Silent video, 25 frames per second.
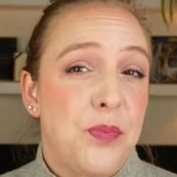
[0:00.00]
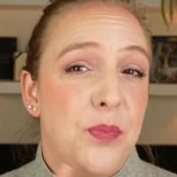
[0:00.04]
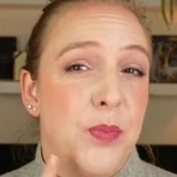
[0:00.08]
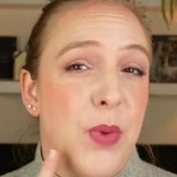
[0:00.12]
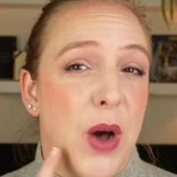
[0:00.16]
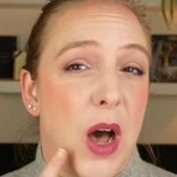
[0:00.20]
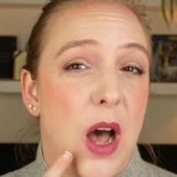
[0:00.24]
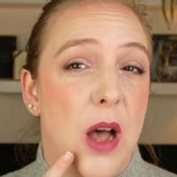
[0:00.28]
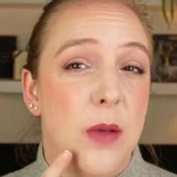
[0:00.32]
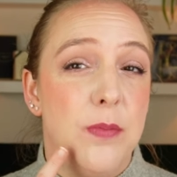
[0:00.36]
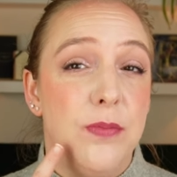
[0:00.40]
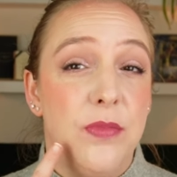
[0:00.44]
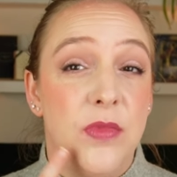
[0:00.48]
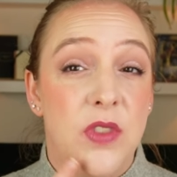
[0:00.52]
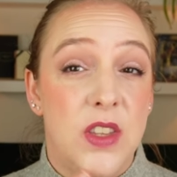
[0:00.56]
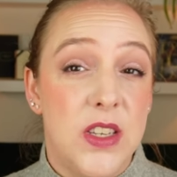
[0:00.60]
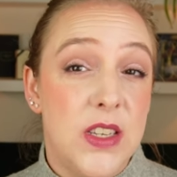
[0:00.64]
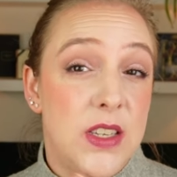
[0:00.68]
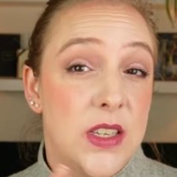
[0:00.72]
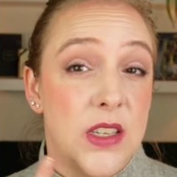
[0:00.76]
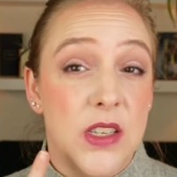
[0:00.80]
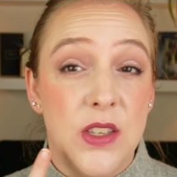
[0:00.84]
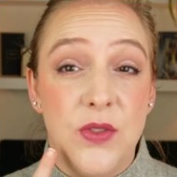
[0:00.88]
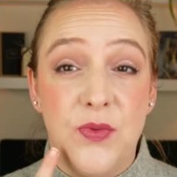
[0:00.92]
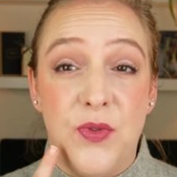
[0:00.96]
But
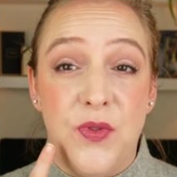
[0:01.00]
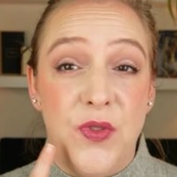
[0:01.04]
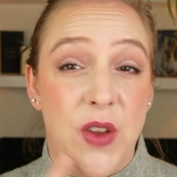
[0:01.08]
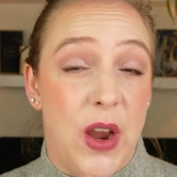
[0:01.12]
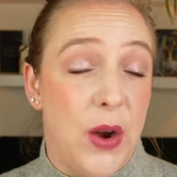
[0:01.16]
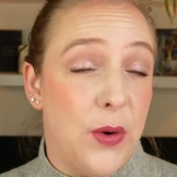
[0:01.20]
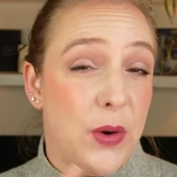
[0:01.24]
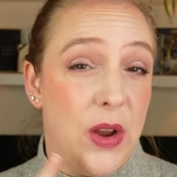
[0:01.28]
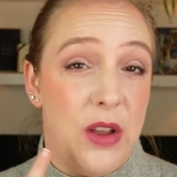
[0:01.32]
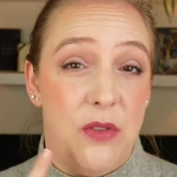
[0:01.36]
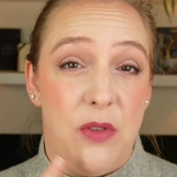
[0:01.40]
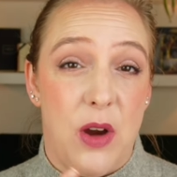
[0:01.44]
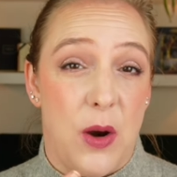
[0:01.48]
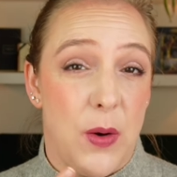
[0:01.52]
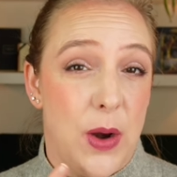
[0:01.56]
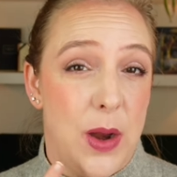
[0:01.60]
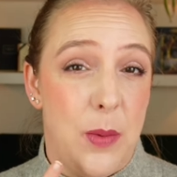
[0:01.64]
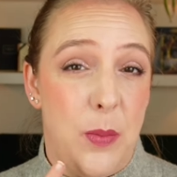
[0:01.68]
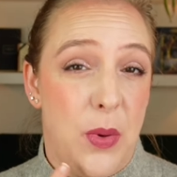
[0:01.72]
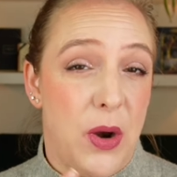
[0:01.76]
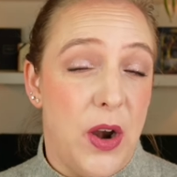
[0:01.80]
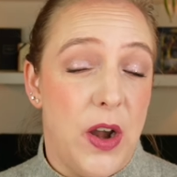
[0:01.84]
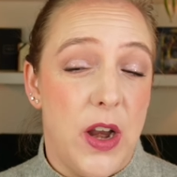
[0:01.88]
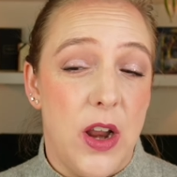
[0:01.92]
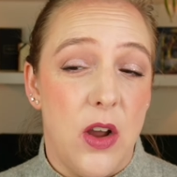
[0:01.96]
this is very,
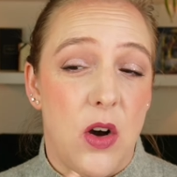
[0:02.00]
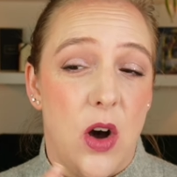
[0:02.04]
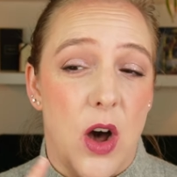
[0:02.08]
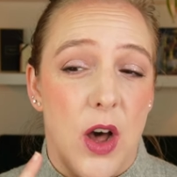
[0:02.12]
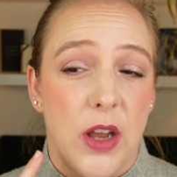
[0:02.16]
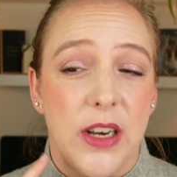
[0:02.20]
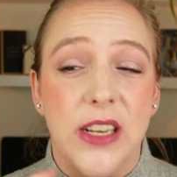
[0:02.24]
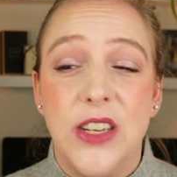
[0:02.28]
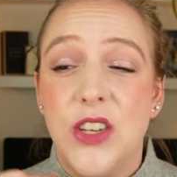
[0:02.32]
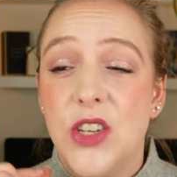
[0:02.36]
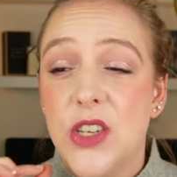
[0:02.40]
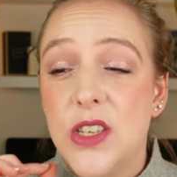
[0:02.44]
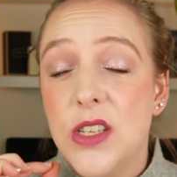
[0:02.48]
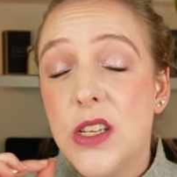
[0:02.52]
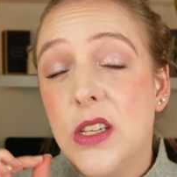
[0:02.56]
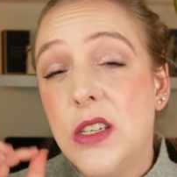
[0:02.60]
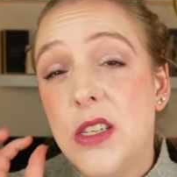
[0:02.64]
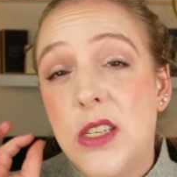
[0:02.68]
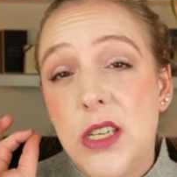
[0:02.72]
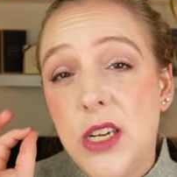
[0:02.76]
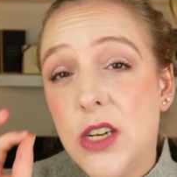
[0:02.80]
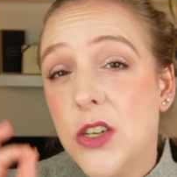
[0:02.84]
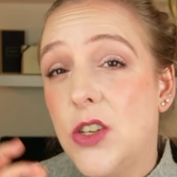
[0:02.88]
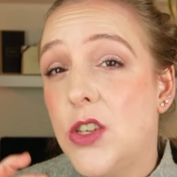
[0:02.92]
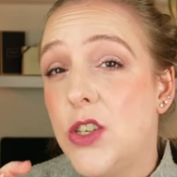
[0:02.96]
very pretty on. It's just
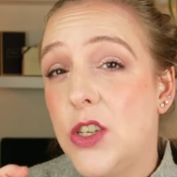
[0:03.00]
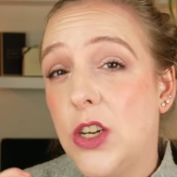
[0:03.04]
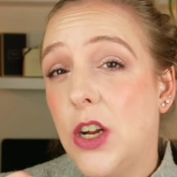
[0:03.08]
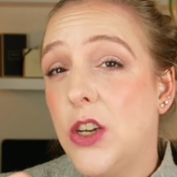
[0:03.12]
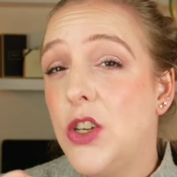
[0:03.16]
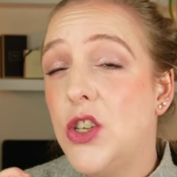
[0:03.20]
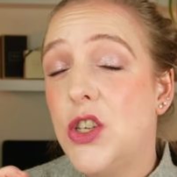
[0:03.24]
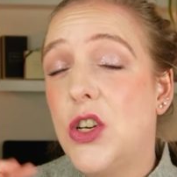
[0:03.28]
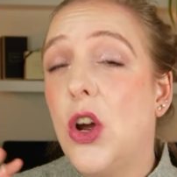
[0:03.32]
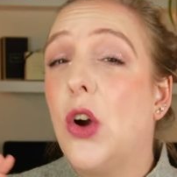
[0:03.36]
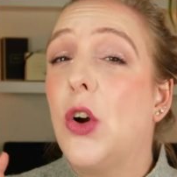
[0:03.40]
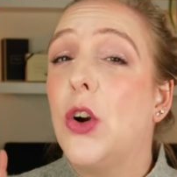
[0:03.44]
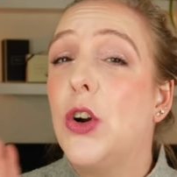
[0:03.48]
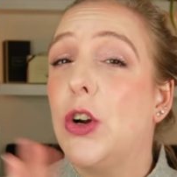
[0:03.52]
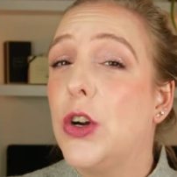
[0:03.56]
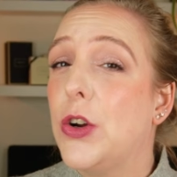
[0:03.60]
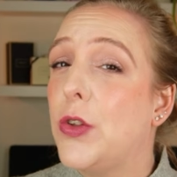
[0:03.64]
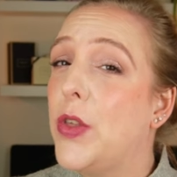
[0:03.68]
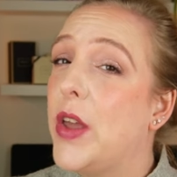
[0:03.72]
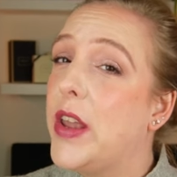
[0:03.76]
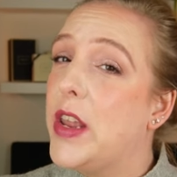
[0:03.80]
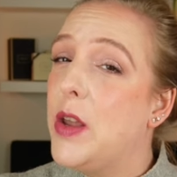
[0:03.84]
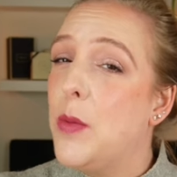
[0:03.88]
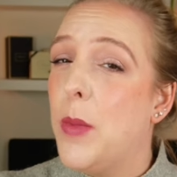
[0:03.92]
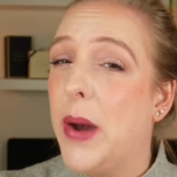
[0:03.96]
a touch
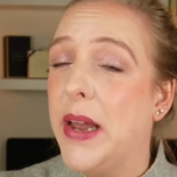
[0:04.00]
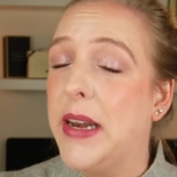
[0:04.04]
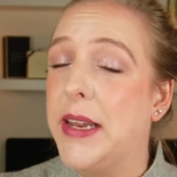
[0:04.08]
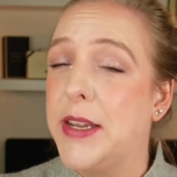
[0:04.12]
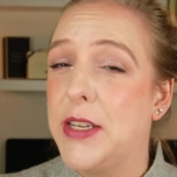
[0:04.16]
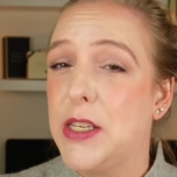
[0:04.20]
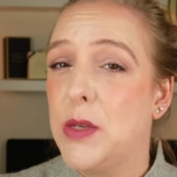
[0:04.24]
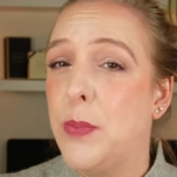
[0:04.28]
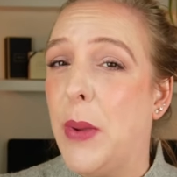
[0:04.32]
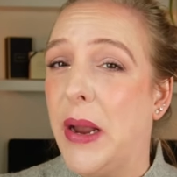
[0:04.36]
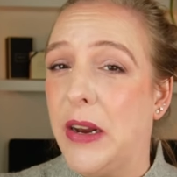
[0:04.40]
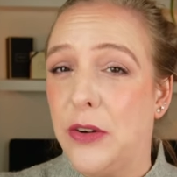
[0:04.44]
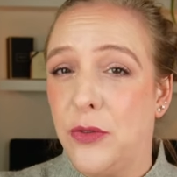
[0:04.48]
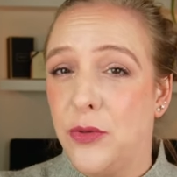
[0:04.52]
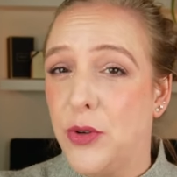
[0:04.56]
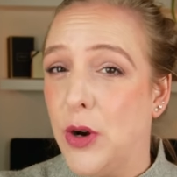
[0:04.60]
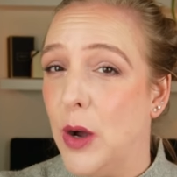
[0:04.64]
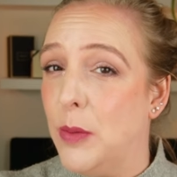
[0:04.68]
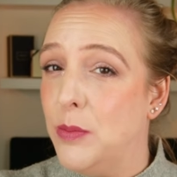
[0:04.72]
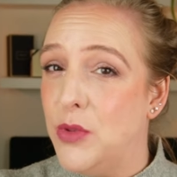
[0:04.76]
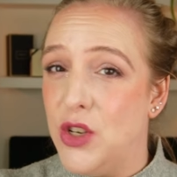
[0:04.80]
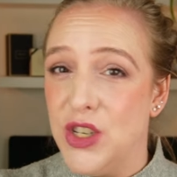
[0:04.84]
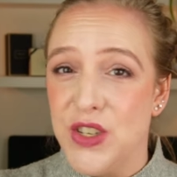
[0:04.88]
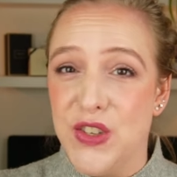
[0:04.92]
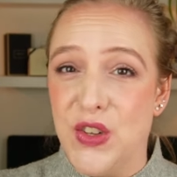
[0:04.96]
darker than you might expect
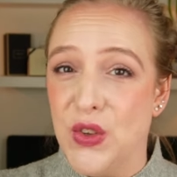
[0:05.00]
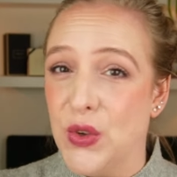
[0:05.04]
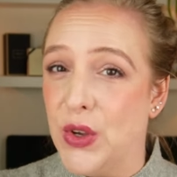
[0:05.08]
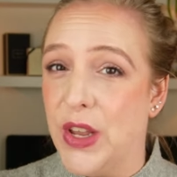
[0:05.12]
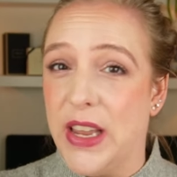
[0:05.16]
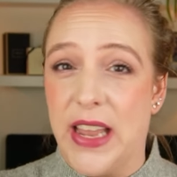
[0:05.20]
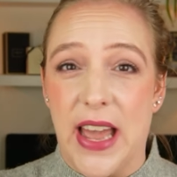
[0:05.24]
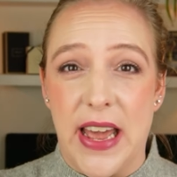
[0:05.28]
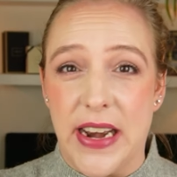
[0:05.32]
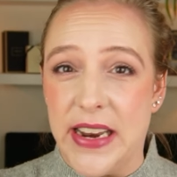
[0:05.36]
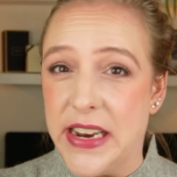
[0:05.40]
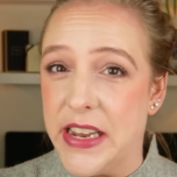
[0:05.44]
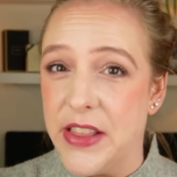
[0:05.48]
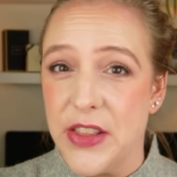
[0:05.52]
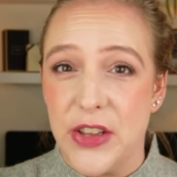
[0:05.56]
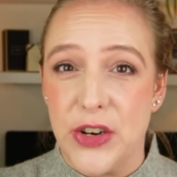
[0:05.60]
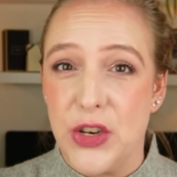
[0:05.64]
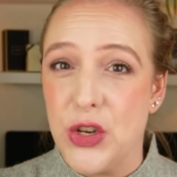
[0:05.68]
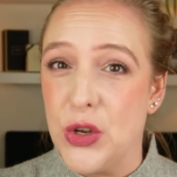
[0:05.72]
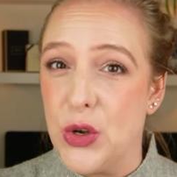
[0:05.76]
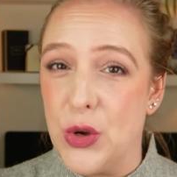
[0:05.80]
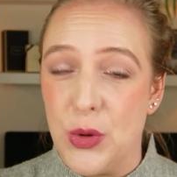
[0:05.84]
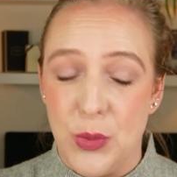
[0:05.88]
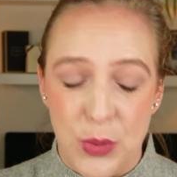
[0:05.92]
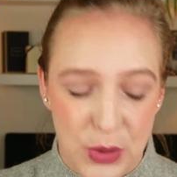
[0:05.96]
from just looking at it in the
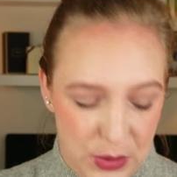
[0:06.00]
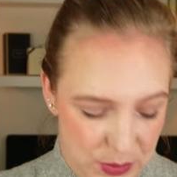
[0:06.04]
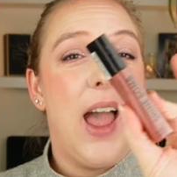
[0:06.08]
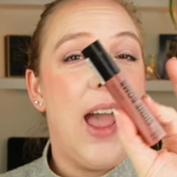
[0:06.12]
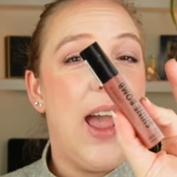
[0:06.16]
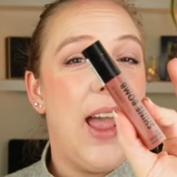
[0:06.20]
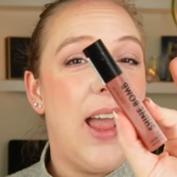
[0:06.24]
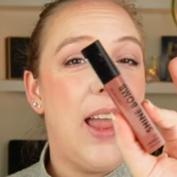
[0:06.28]
tube.